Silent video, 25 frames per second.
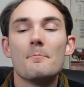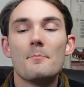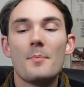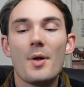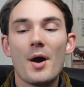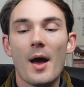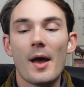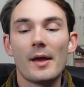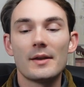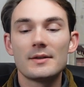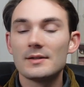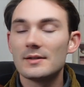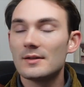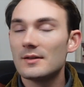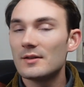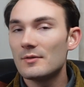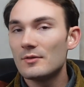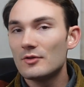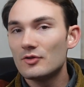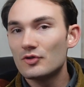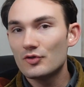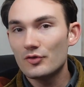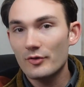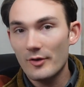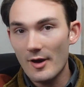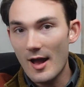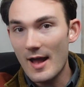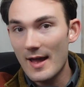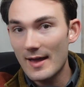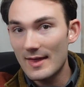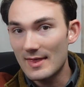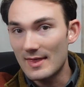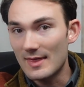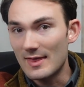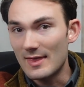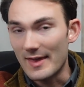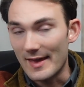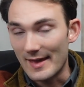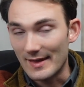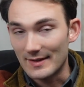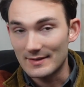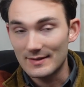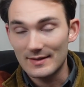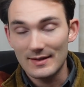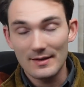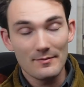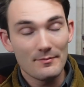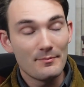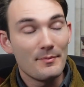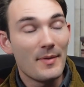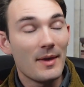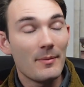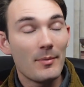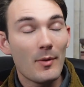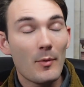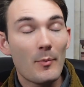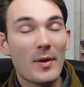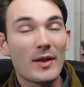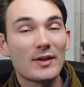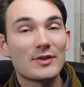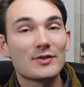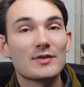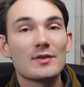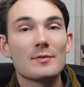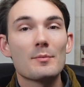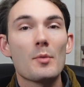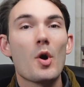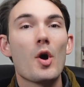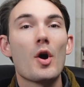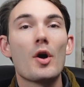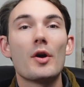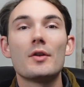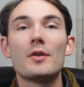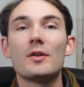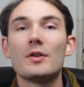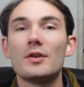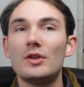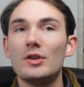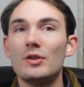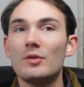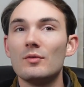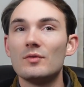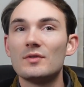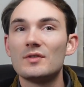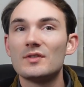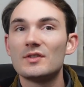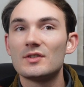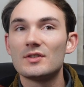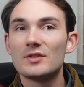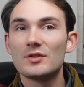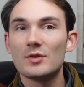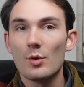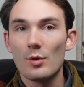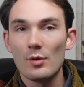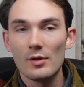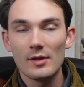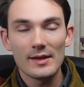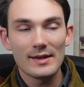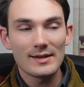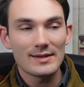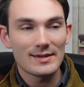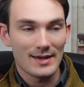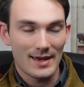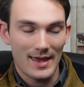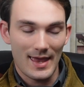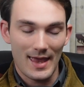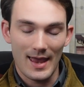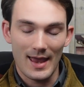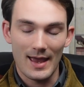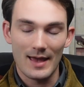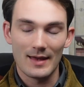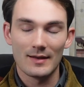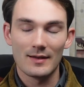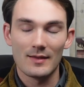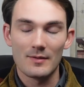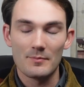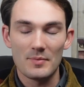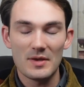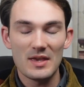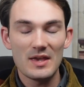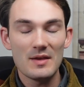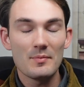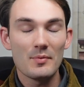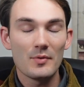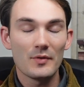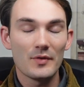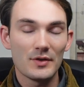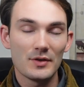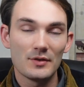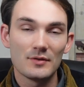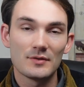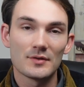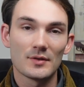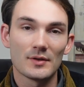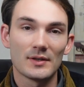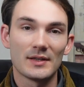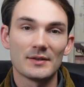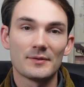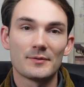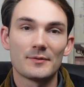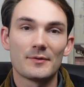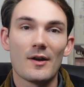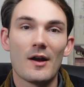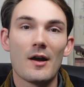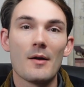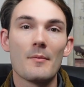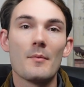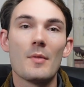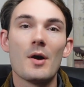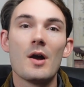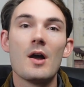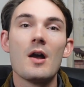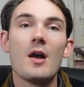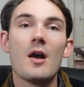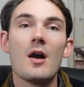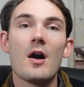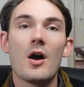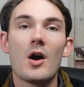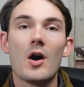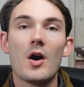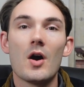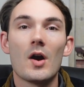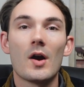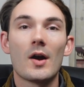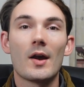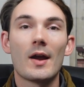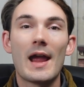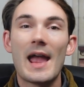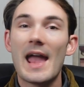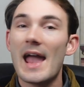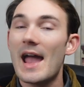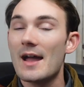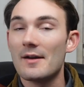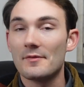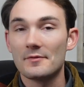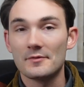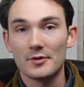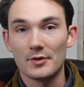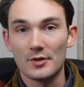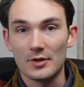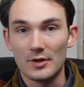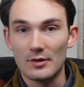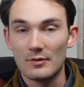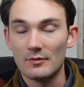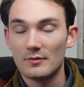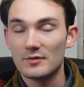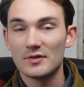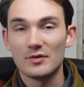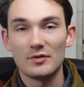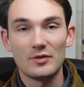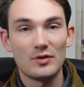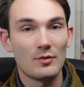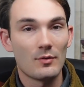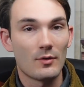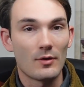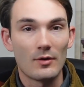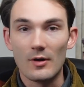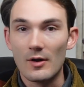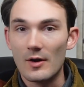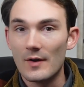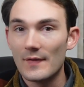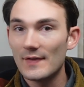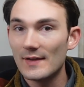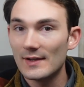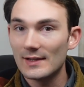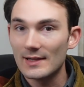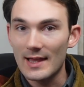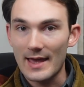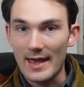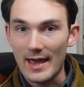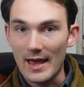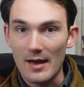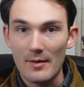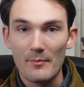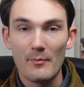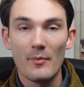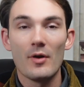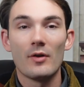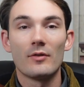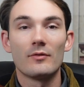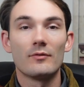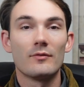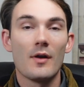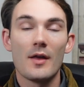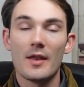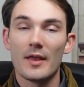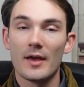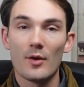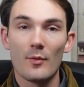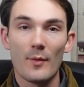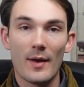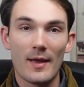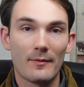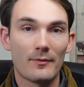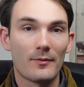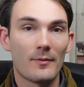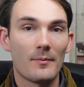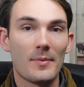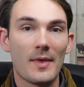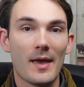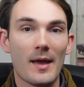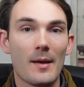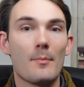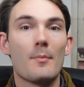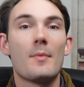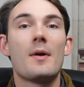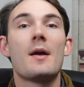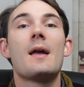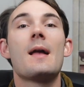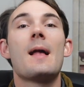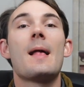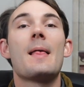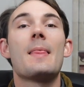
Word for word: But try this. Maybe pitch them on you stole it, and the people that you stole it from are after you. So you are on the lam, running away from them.